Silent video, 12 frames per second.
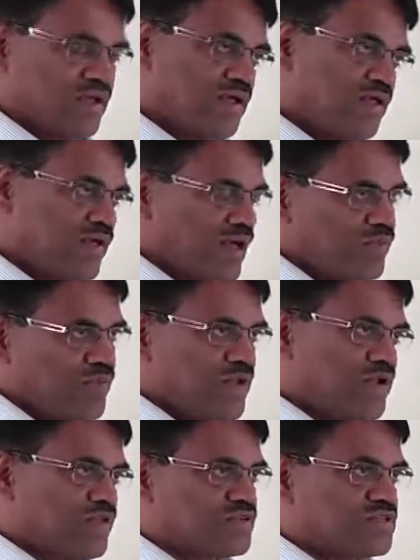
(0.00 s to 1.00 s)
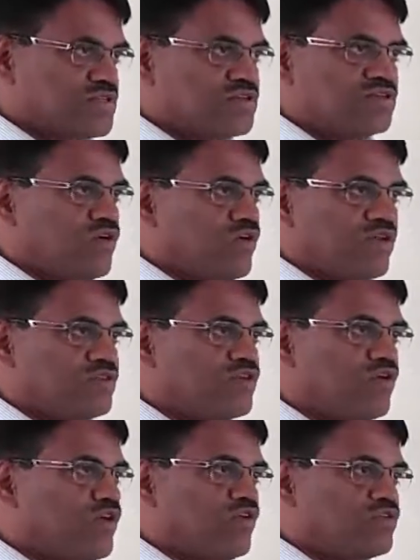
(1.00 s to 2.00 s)
It can be reduced. So
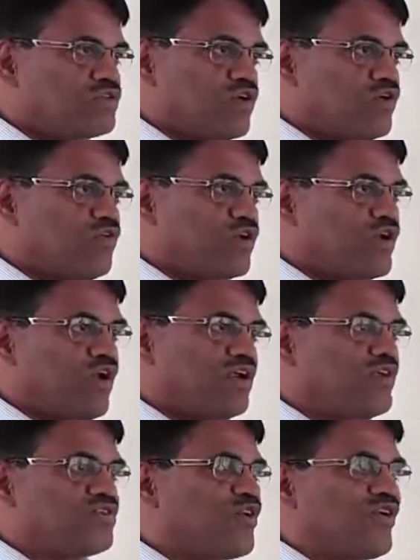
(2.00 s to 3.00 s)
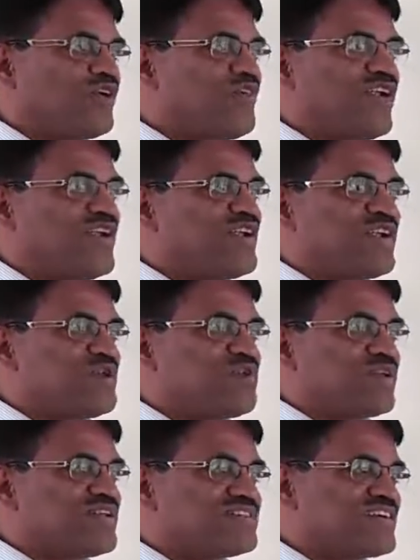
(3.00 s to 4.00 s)
you would not have solved weighted
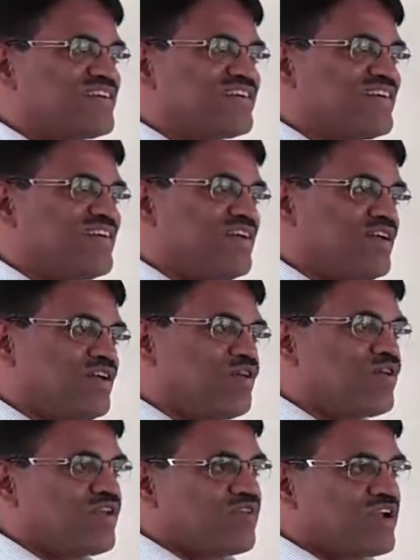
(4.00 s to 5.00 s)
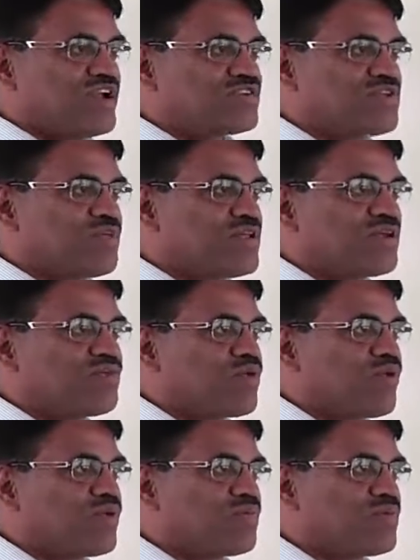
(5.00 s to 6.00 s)
independence. You are referring to some other
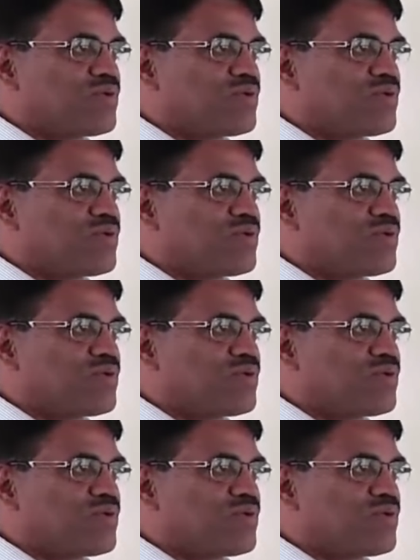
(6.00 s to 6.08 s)
problem.